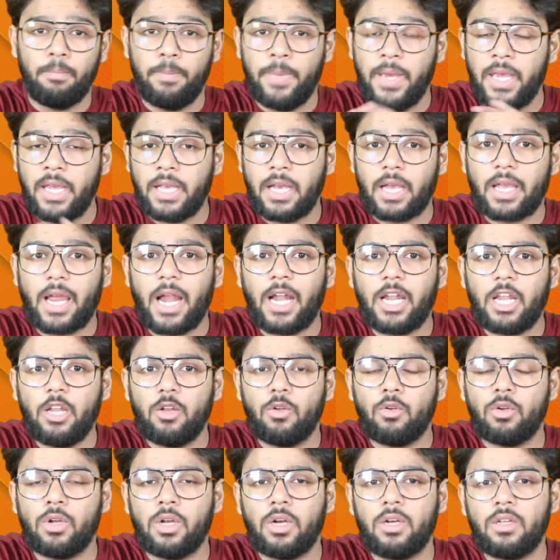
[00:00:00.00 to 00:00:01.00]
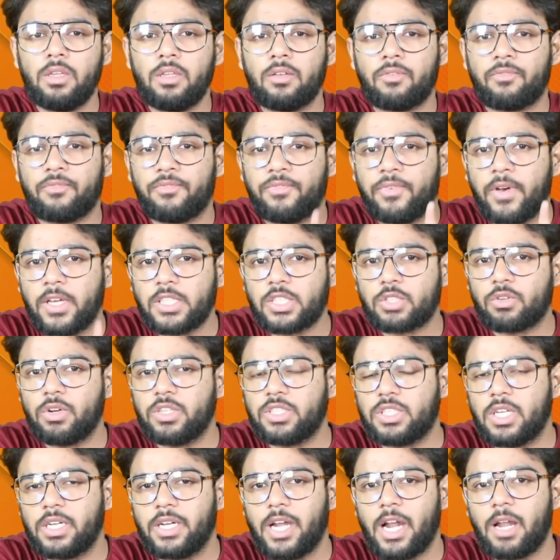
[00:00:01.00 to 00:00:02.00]
Being a cattle owner, the first
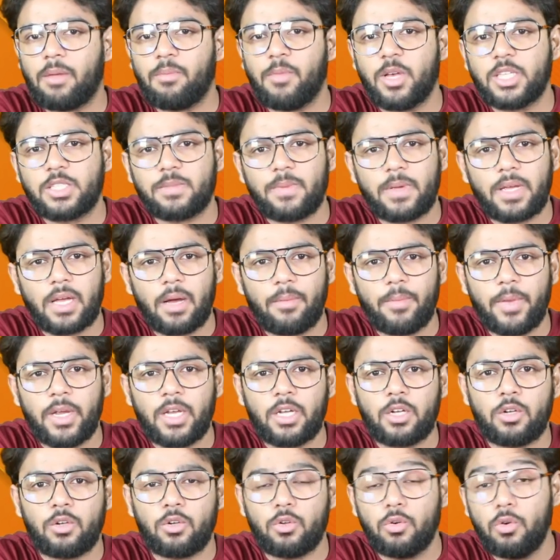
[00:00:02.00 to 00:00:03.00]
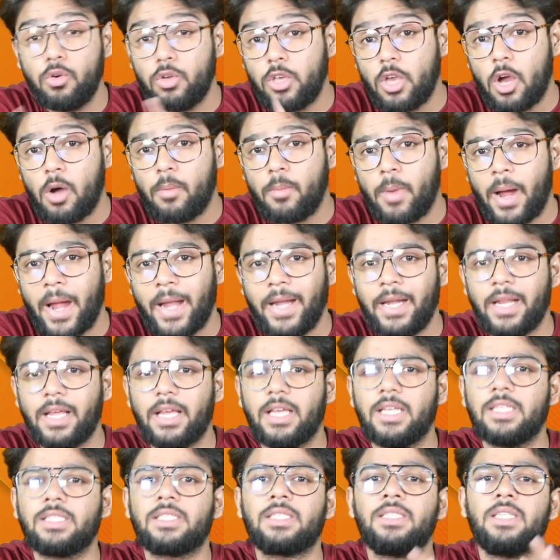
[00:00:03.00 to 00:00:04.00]
question that must be coming to your
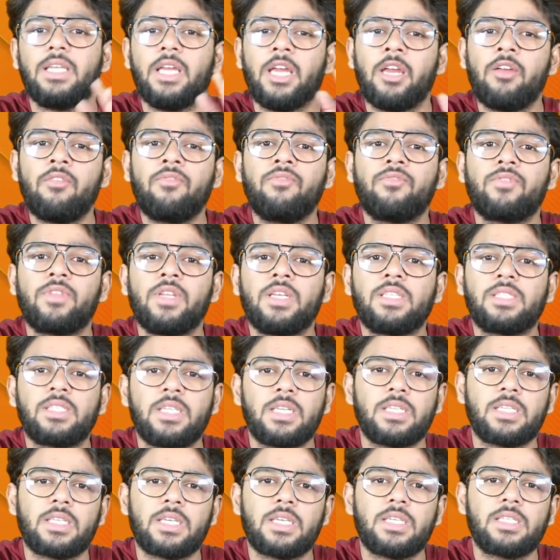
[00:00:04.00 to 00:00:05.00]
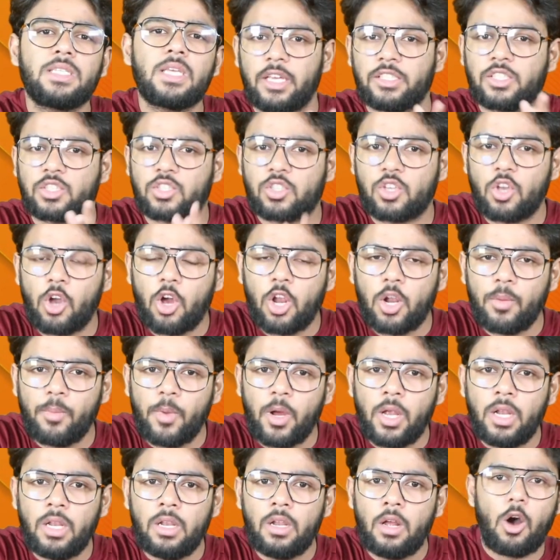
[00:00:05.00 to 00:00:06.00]
mind is if this disease is
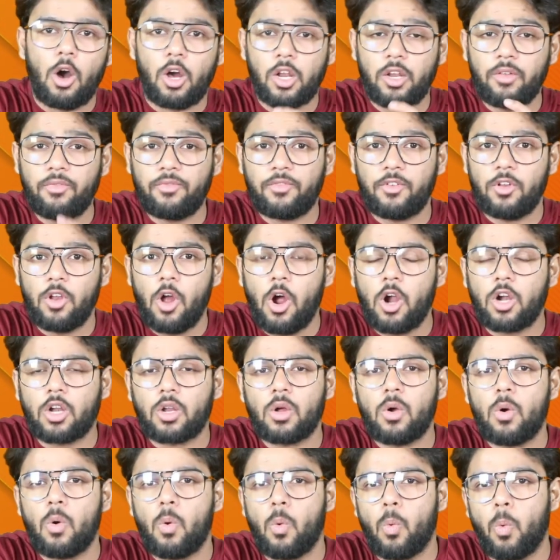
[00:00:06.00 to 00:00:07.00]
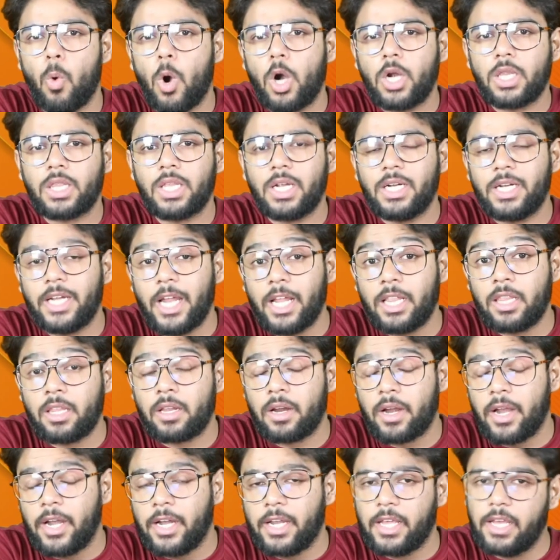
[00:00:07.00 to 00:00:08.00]
curable or if not, what the death
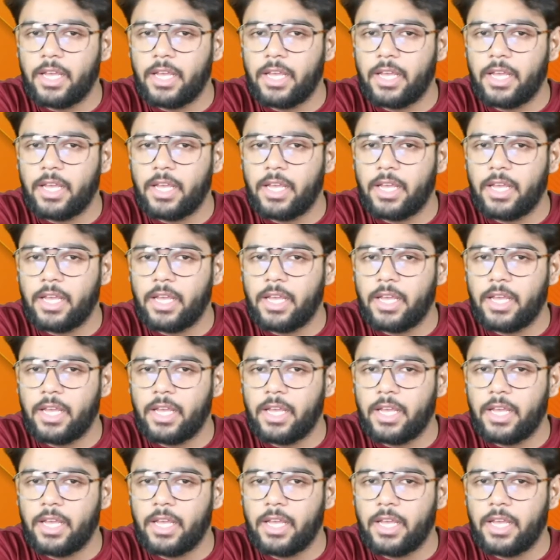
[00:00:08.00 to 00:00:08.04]
rate